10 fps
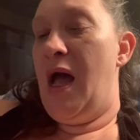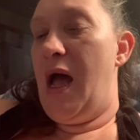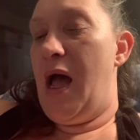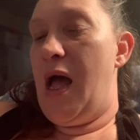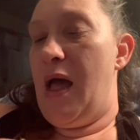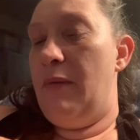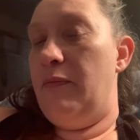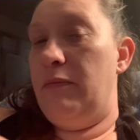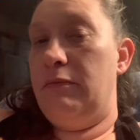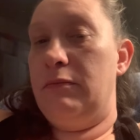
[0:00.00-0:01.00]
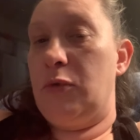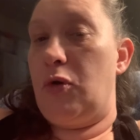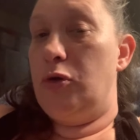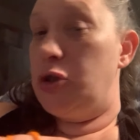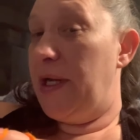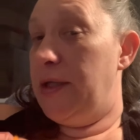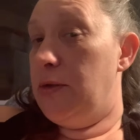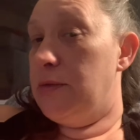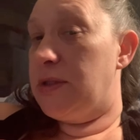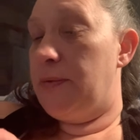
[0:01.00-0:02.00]
Crochet
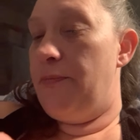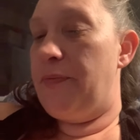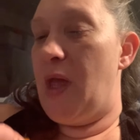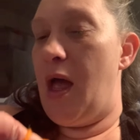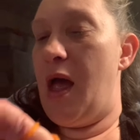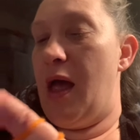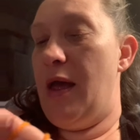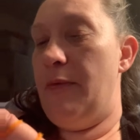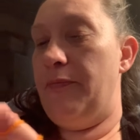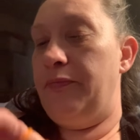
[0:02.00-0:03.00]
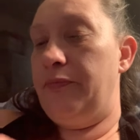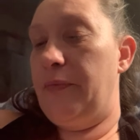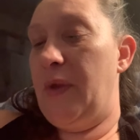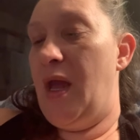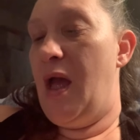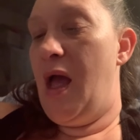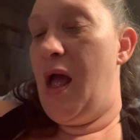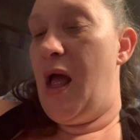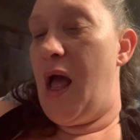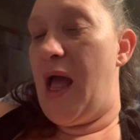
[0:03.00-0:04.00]
news.
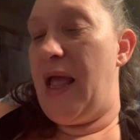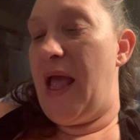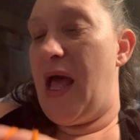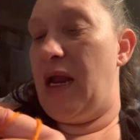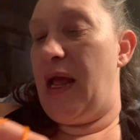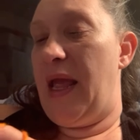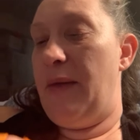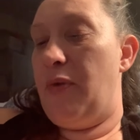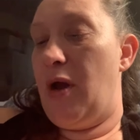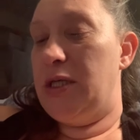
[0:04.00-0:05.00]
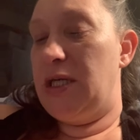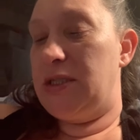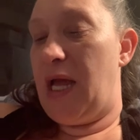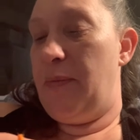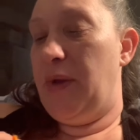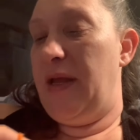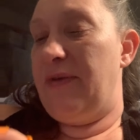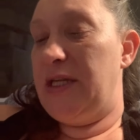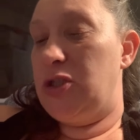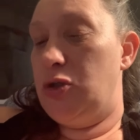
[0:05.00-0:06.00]
I had a project, I believe
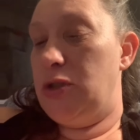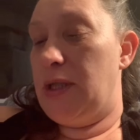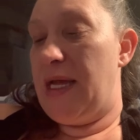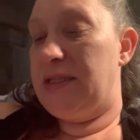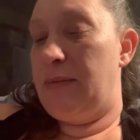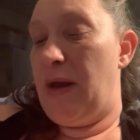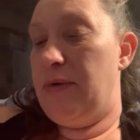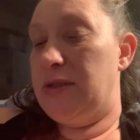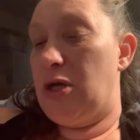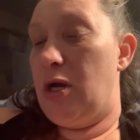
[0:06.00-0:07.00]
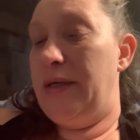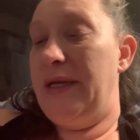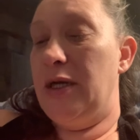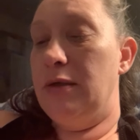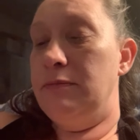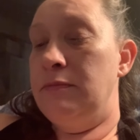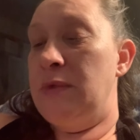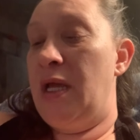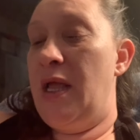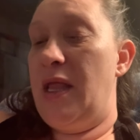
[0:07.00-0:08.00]
I showed you last time I was on here,
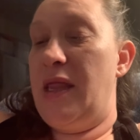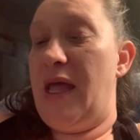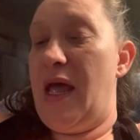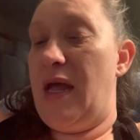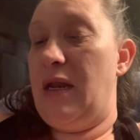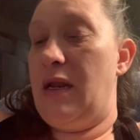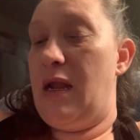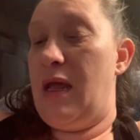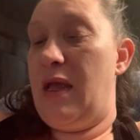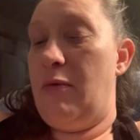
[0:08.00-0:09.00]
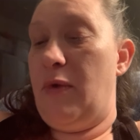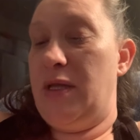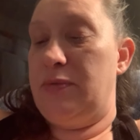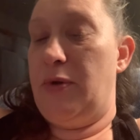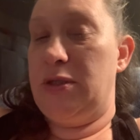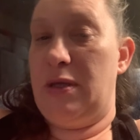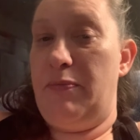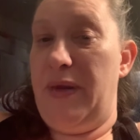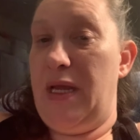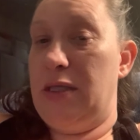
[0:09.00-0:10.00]
that it was supposed to
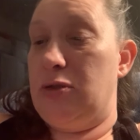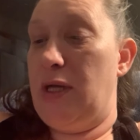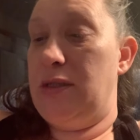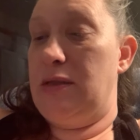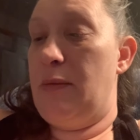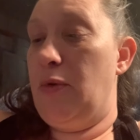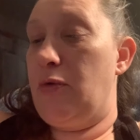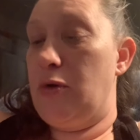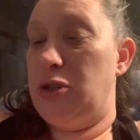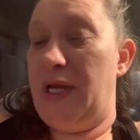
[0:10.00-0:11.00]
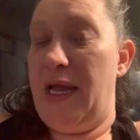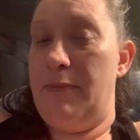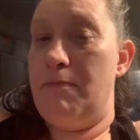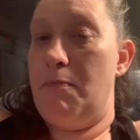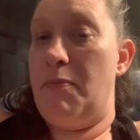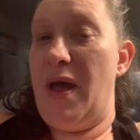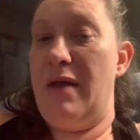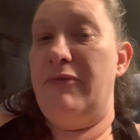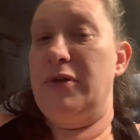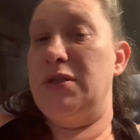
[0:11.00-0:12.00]
be a straight double crochet, but
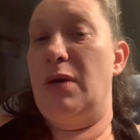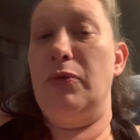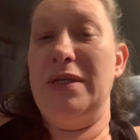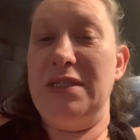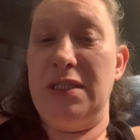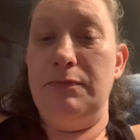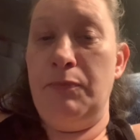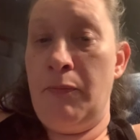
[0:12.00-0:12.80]
for some reason